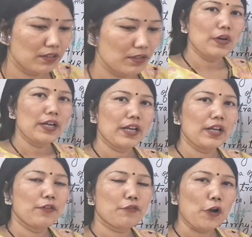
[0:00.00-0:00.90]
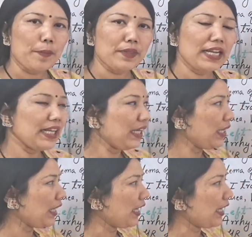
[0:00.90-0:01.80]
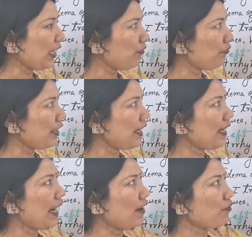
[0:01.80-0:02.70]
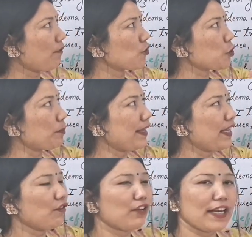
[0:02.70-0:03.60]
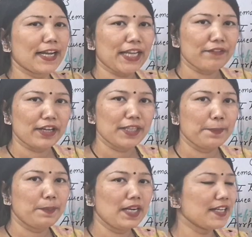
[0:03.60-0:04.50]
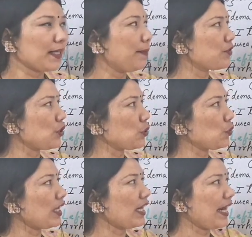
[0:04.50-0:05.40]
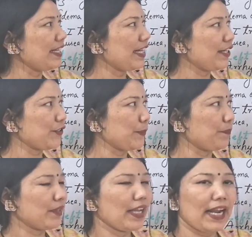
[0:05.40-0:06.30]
So from the inferior and from the superior vena cava, the blood comes into the right atrium,